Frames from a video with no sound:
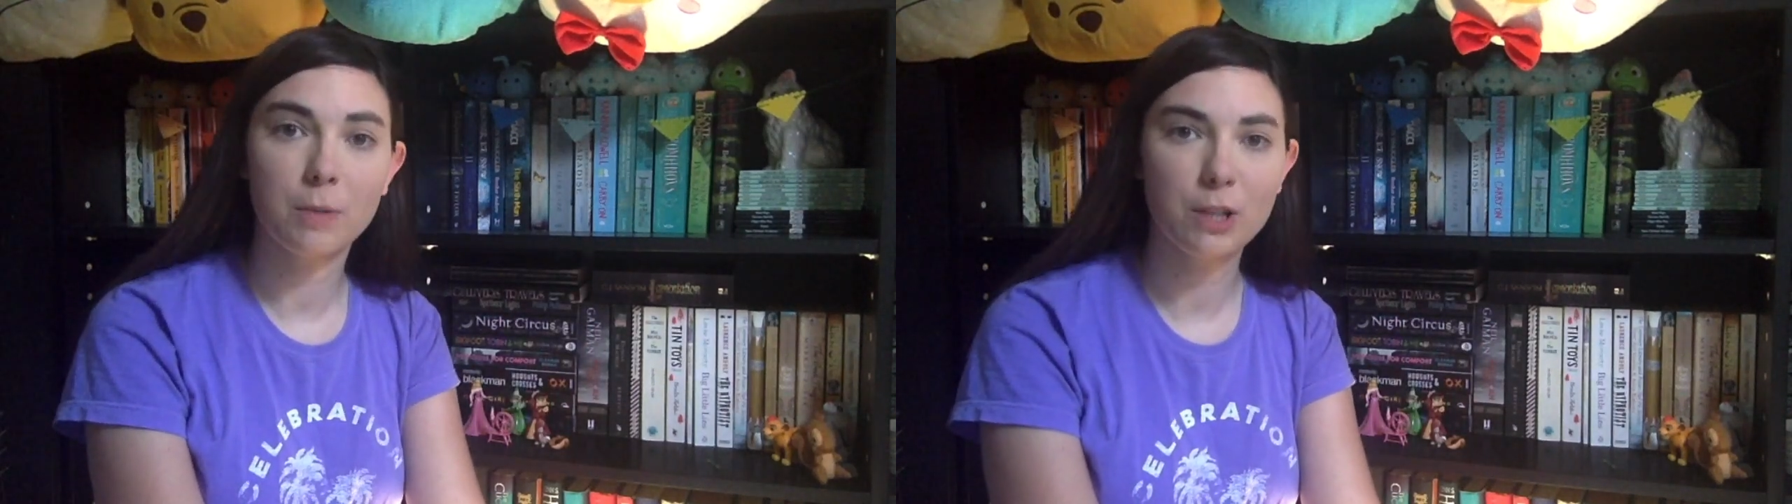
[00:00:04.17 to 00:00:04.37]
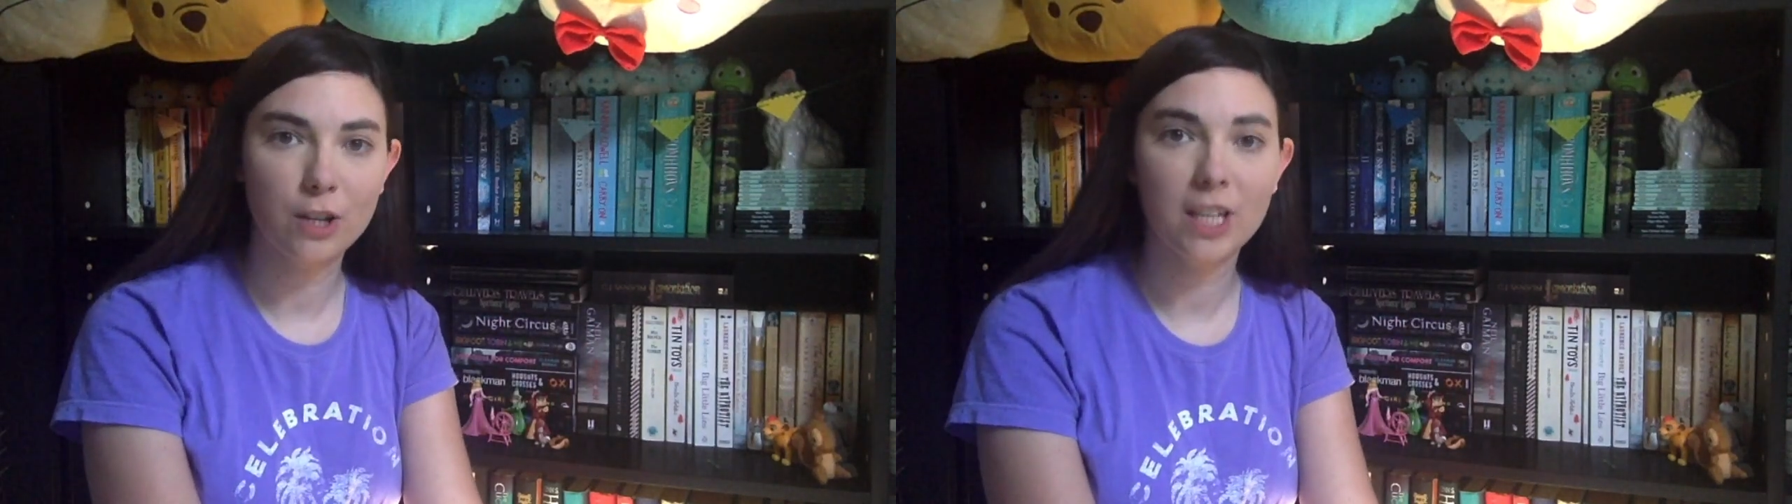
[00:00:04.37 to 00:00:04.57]

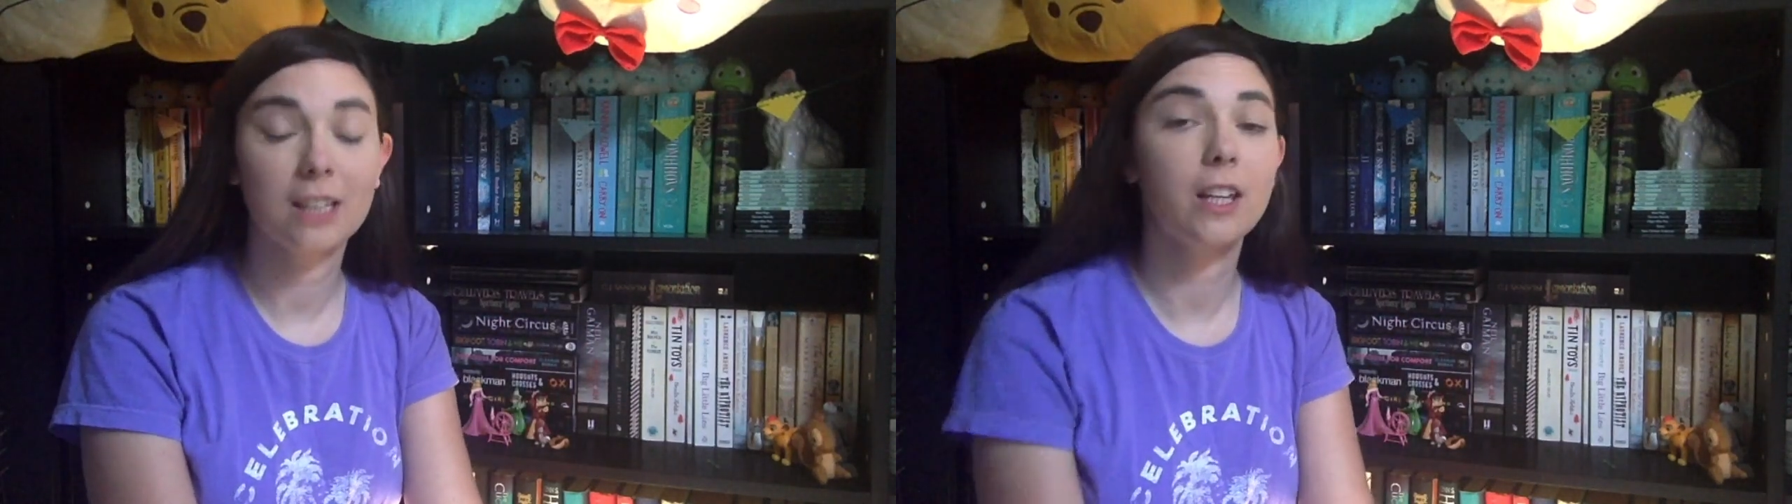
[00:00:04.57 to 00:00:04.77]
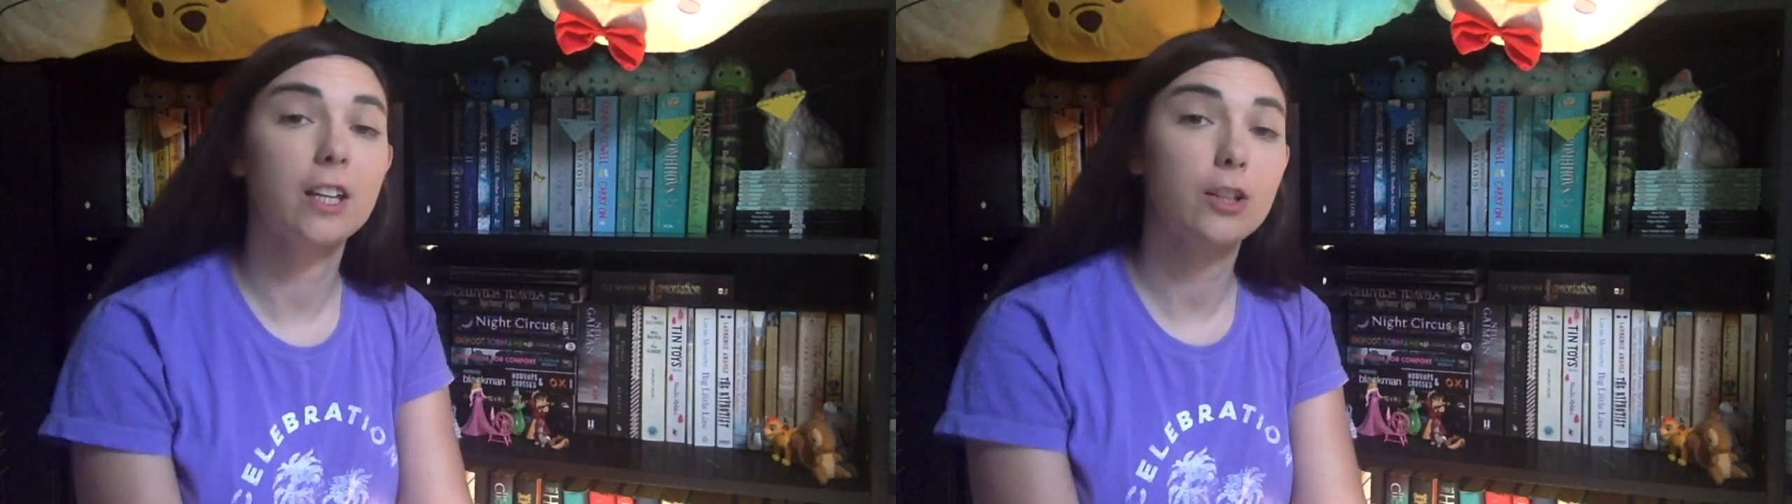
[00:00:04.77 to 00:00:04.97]
be
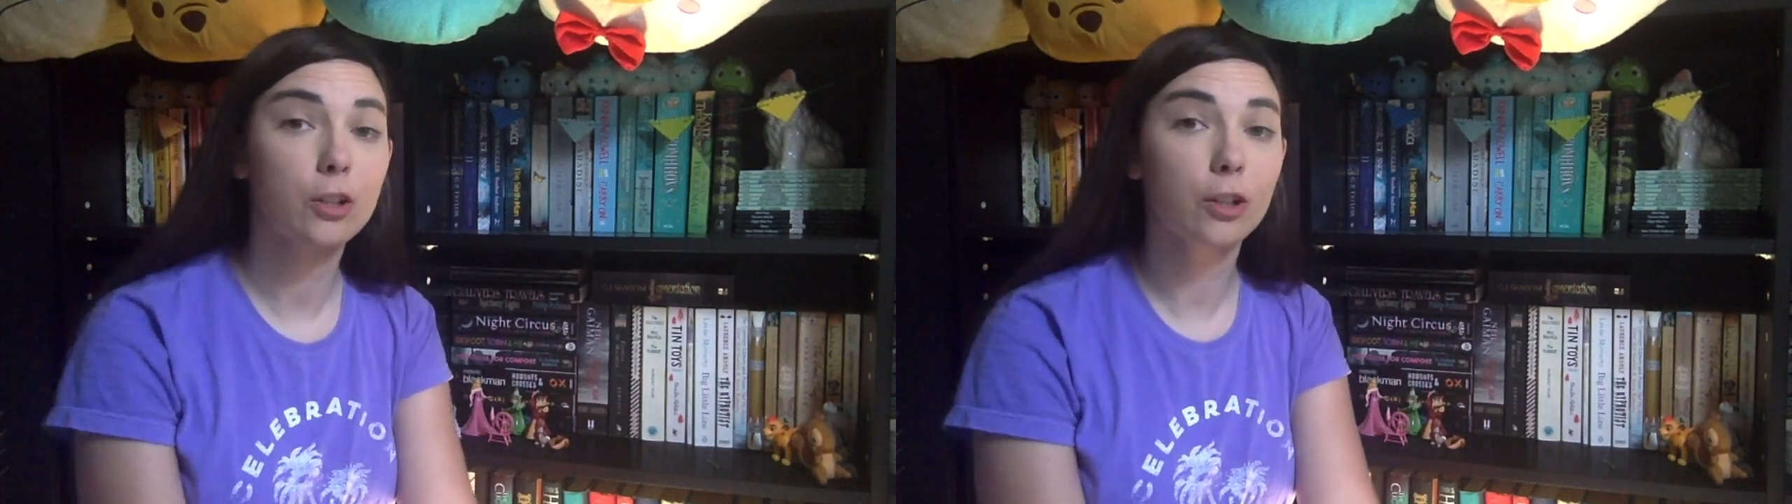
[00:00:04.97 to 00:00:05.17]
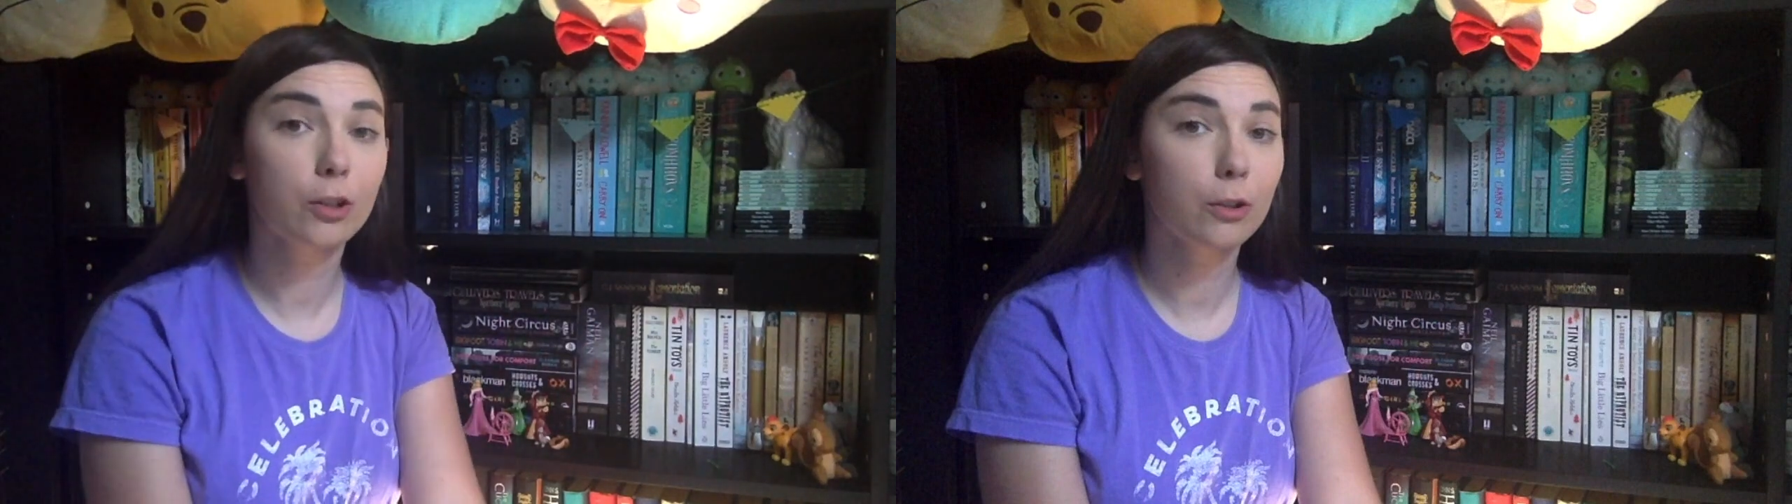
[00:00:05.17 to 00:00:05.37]
doing the
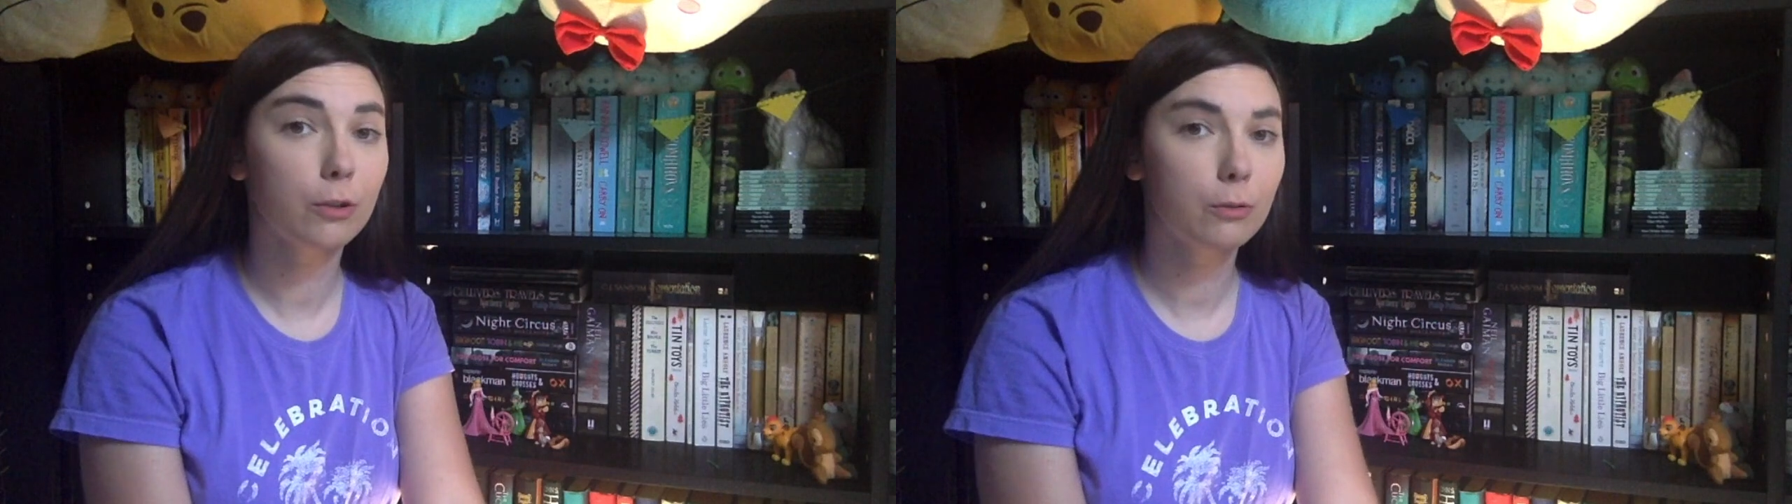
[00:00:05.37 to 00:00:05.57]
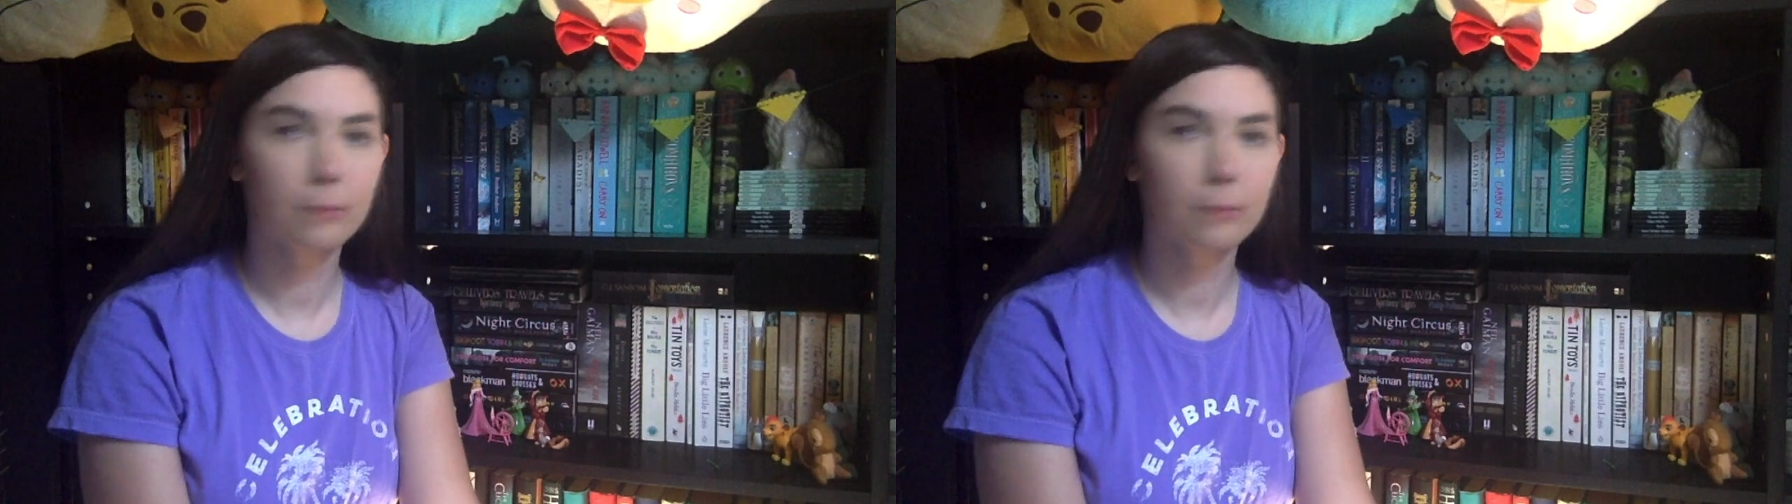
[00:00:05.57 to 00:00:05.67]
Your